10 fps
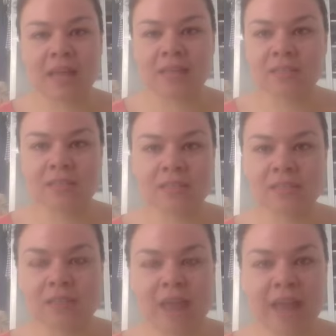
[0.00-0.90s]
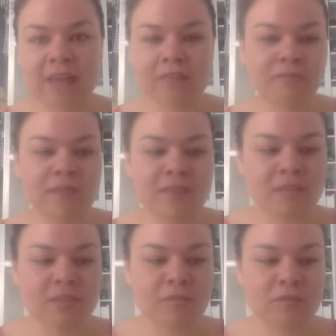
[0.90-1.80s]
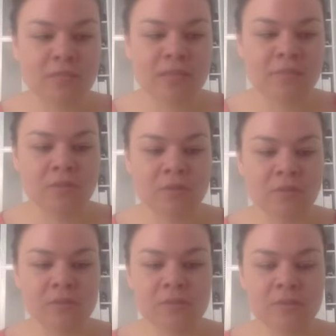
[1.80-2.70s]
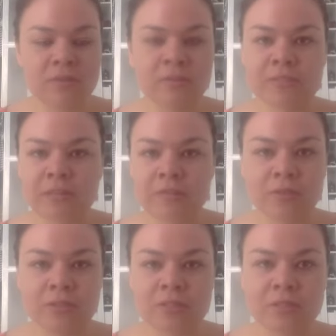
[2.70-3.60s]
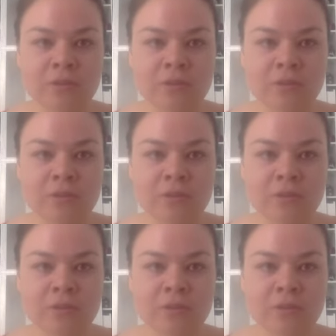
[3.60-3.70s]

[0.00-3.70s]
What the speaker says: It's just like, I think it's four steps, self-host,